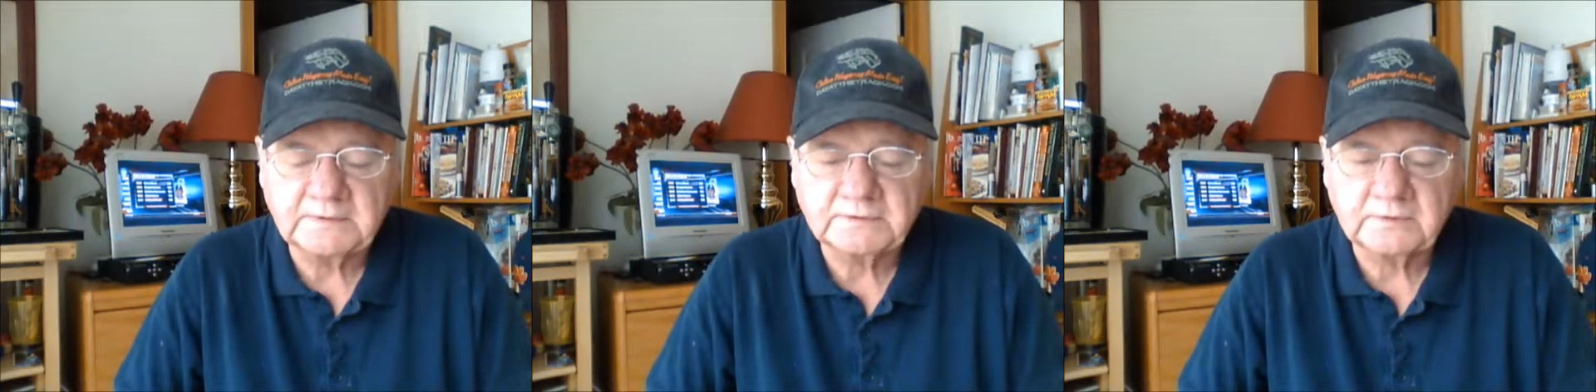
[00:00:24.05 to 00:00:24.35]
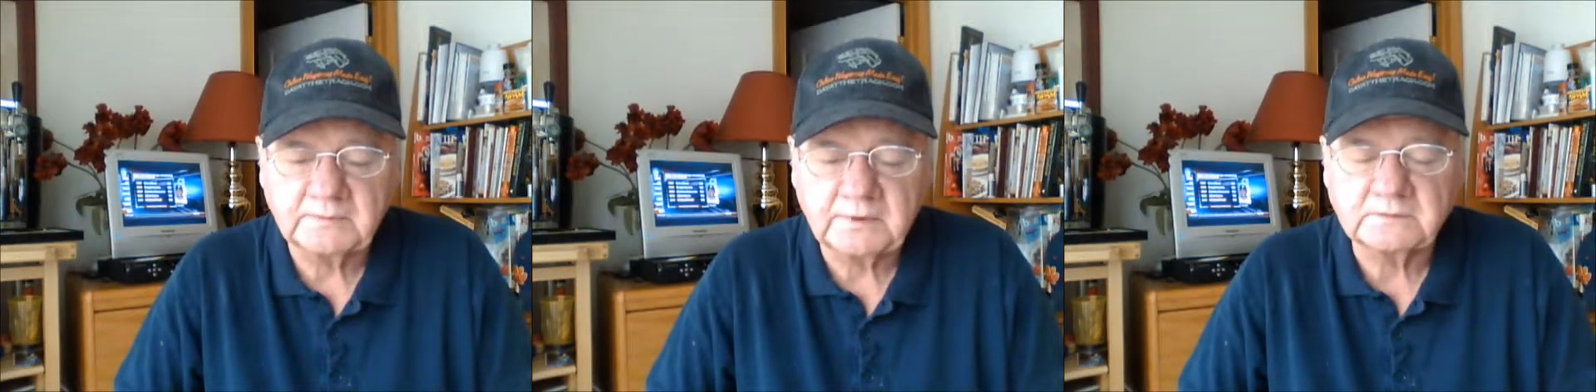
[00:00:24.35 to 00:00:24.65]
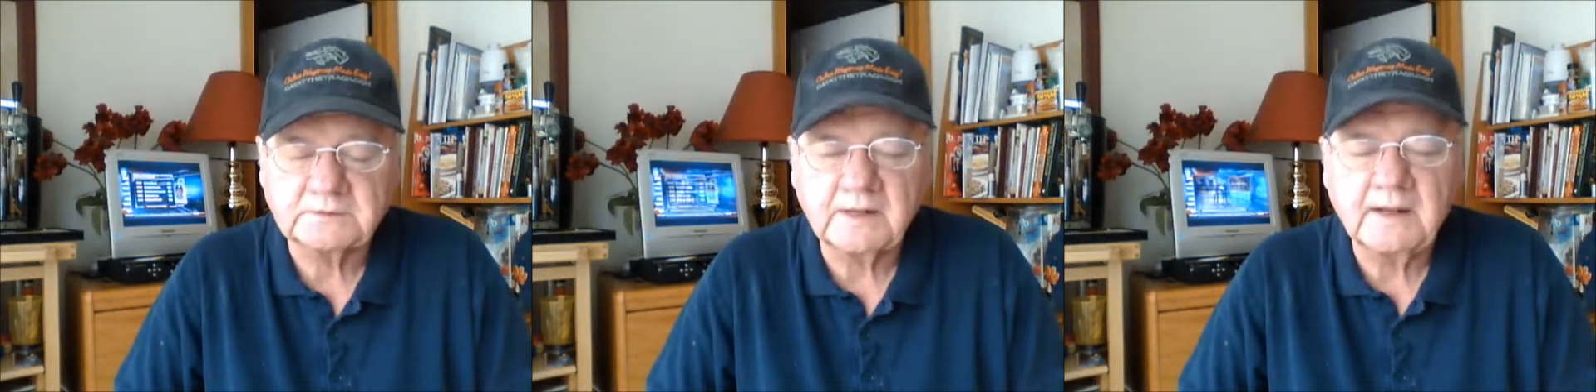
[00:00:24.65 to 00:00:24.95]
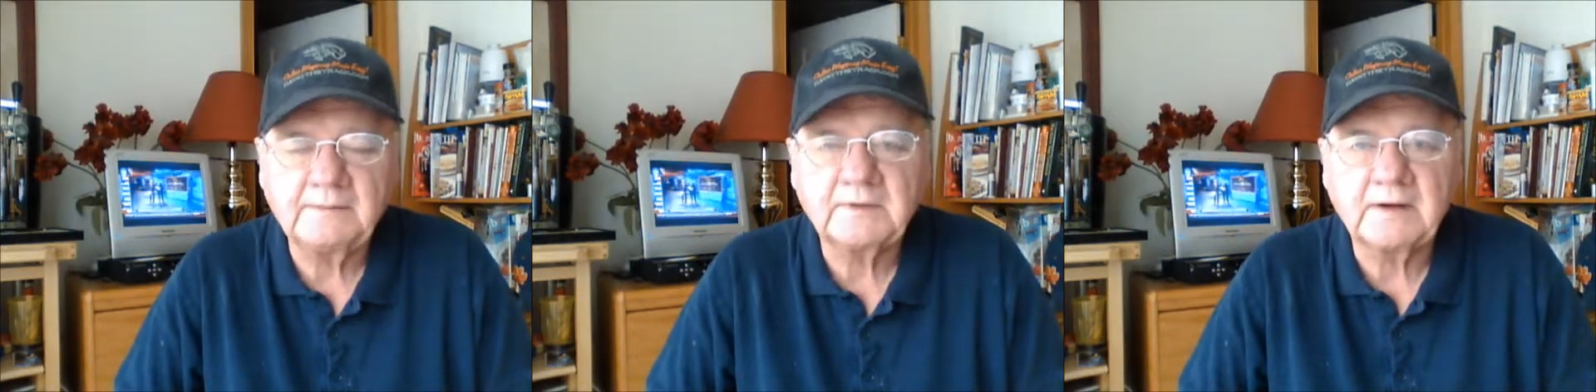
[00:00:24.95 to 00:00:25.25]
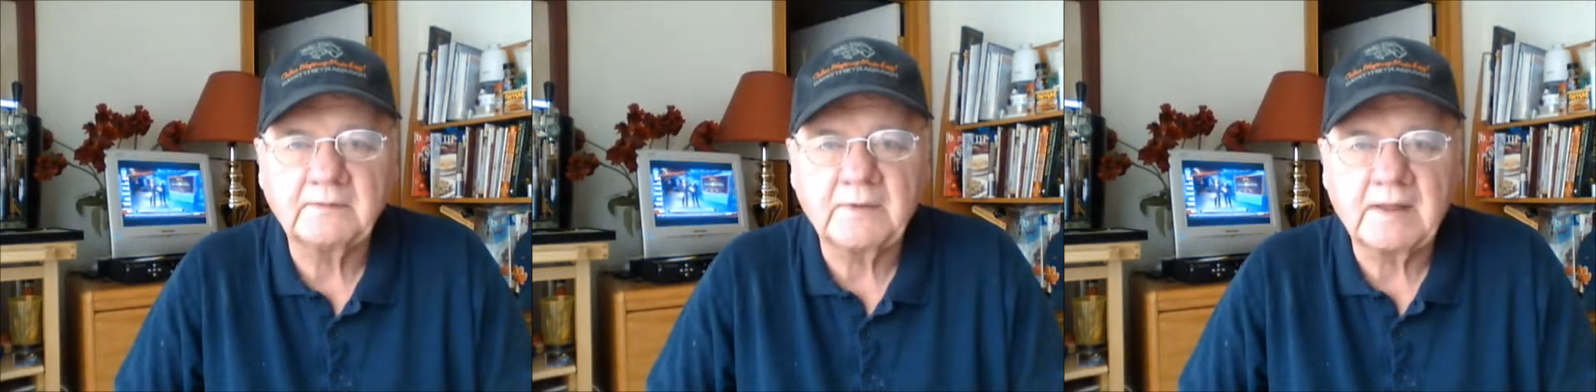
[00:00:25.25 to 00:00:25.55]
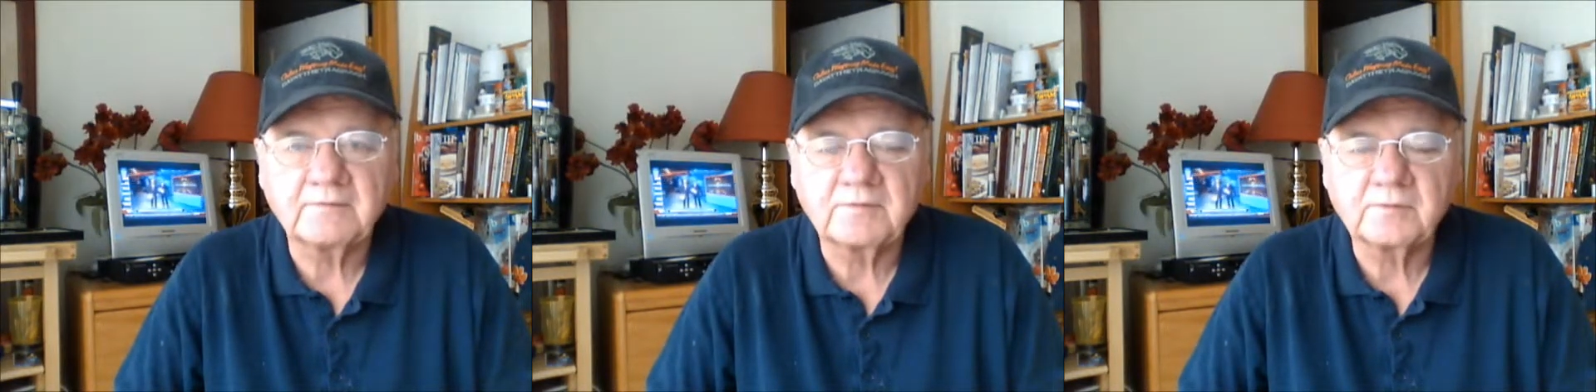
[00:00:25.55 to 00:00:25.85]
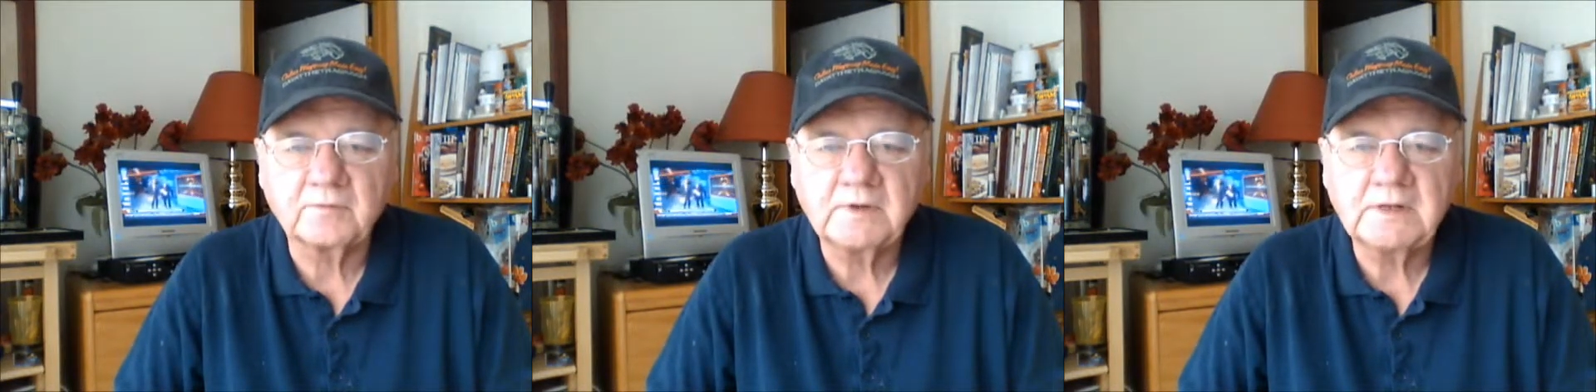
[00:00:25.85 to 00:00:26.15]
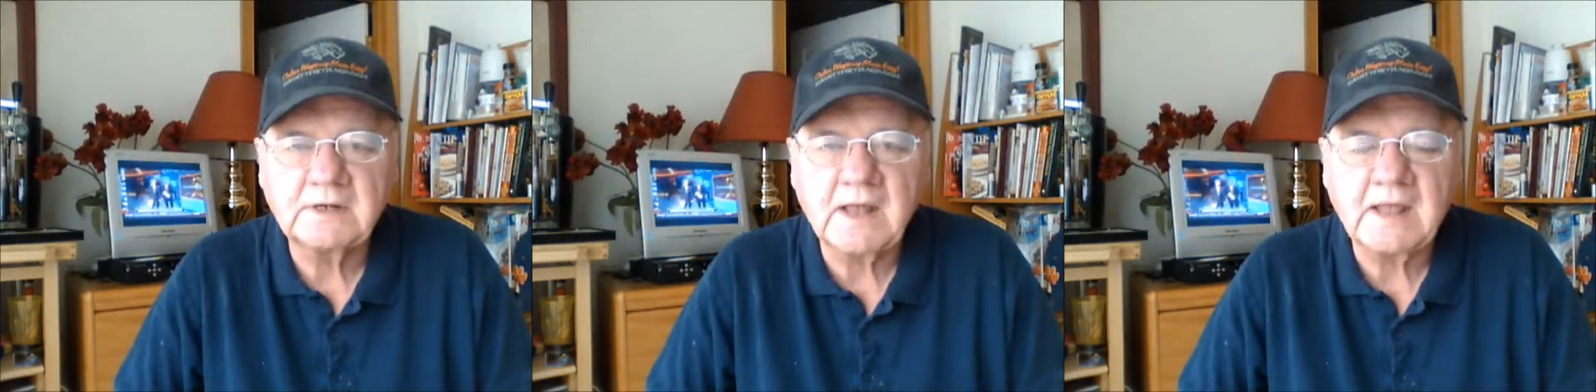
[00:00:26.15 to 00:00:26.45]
Eastern Post Time. Today we have 3